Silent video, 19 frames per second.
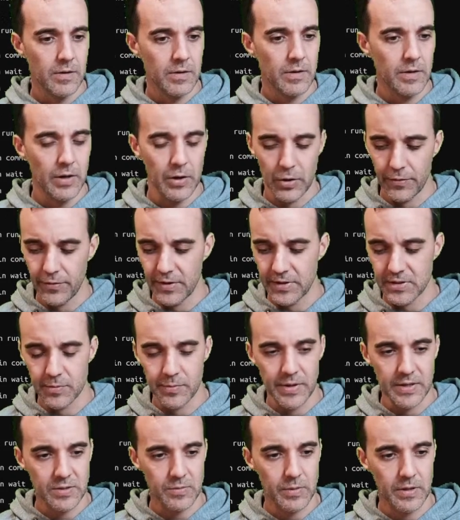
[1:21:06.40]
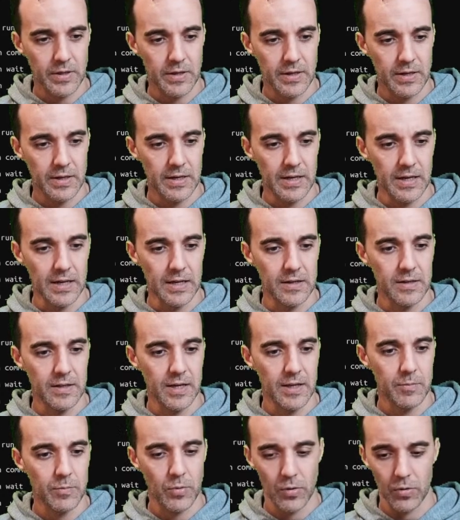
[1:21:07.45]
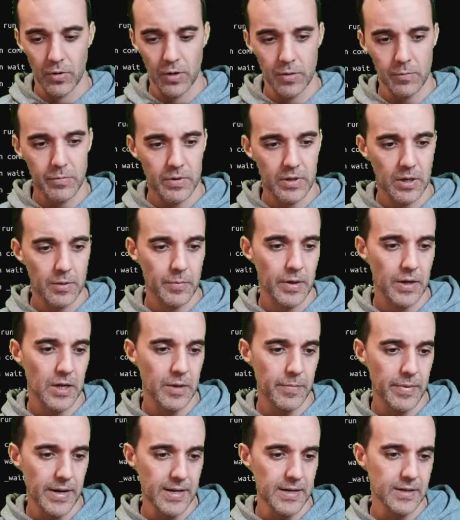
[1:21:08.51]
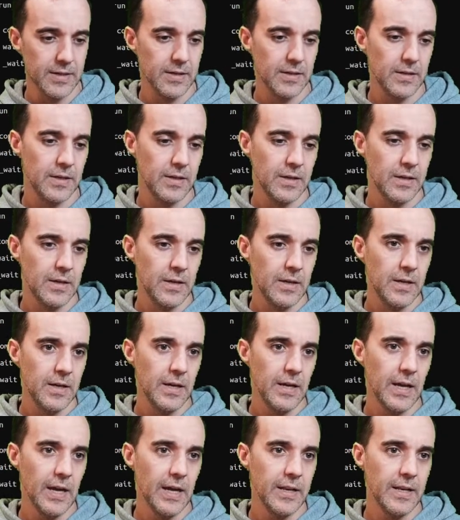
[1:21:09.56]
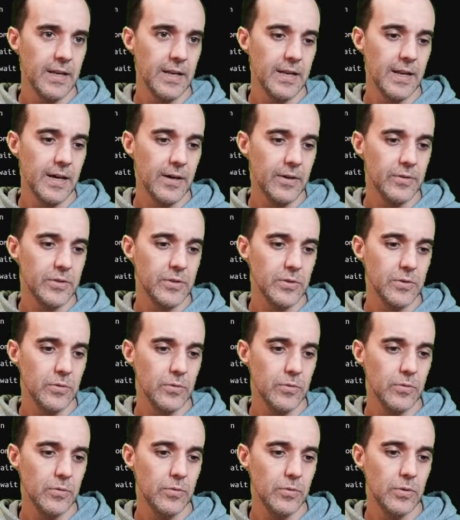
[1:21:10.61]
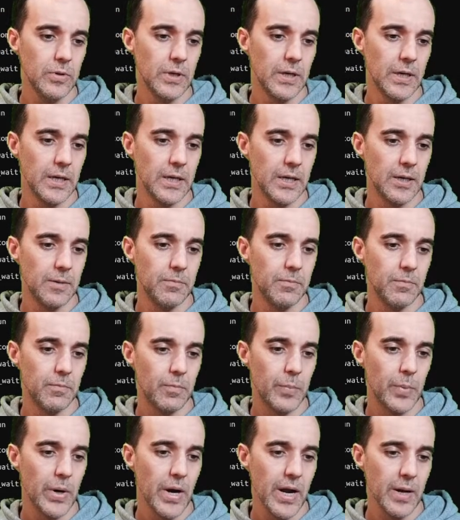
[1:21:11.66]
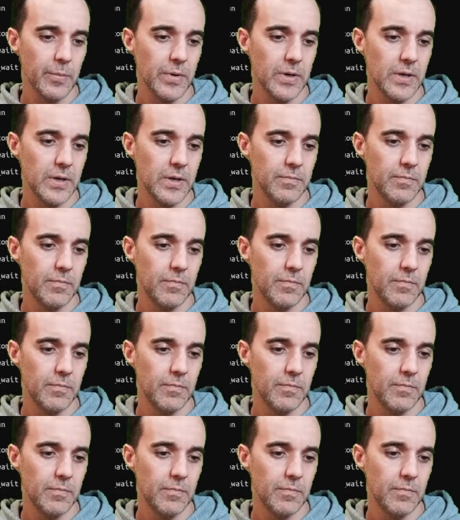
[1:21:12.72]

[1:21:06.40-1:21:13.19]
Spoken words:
I don't know if that's the best way to end that program. But come back and now do pragma